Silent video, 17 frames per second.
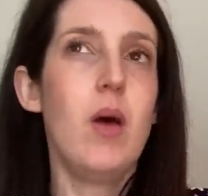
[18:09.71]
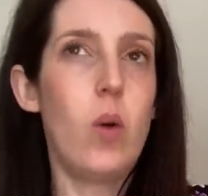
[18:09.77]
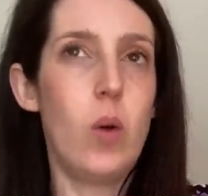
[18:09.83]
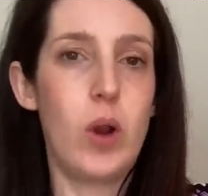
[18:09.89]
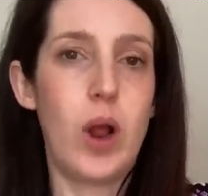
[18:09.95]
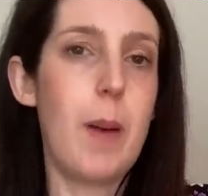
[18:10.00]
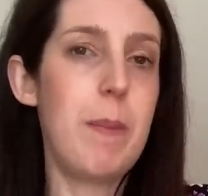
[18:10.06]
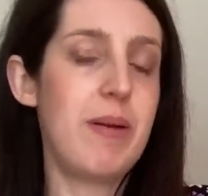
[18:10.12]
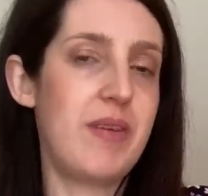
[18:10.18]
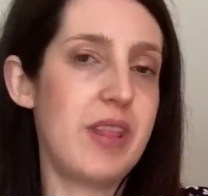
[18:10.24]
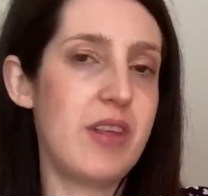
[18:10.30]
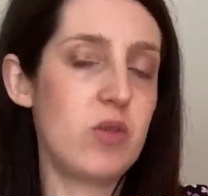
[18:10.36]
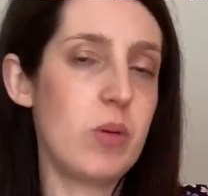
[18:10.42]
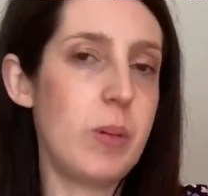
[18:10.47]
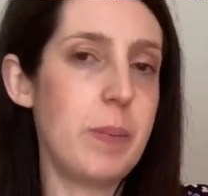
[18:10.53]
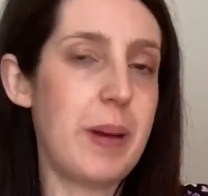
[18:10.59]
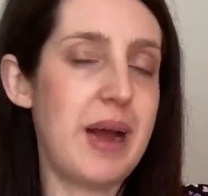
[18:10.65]
on a couple of other
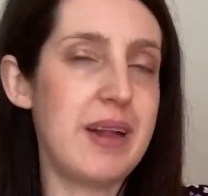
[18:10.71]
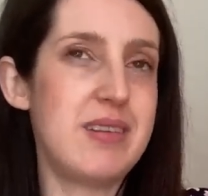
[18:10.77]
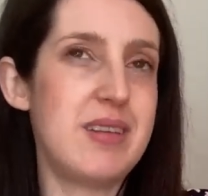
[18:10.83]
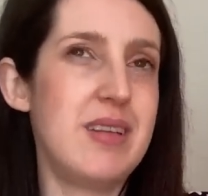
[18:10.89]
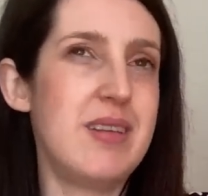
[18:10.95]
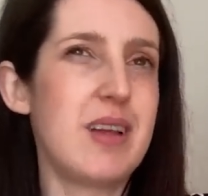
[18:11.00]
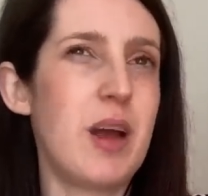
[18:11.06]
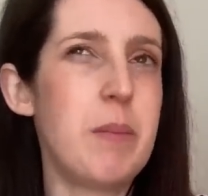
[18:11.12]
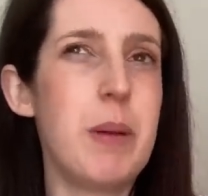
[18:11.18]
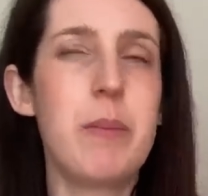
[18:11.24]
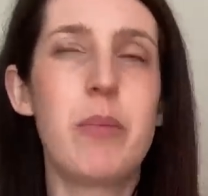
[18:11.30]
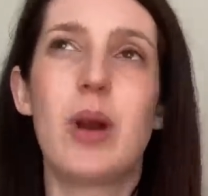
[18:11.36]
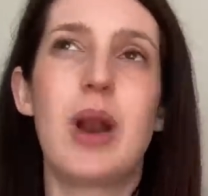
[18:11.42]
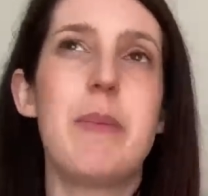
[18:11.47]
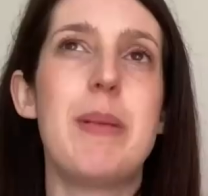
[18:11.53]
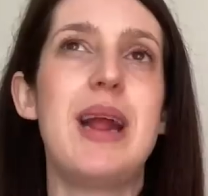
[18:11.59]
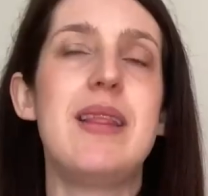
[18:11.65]
swimming patterns I remember
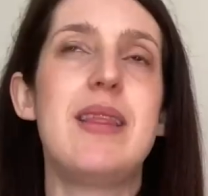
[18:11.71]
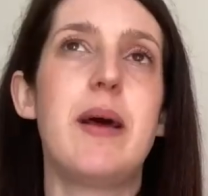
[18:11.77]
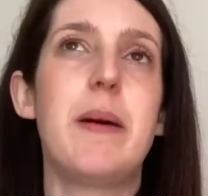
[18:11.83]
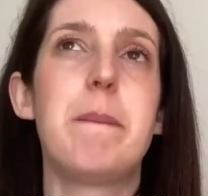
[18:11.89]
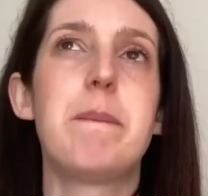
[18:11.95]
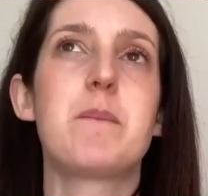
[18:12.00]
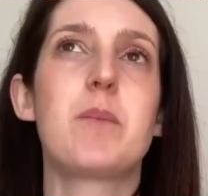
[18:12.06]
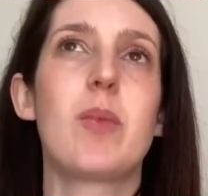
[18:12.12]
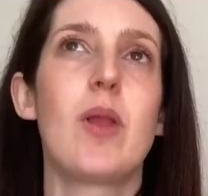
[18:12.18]
when I made the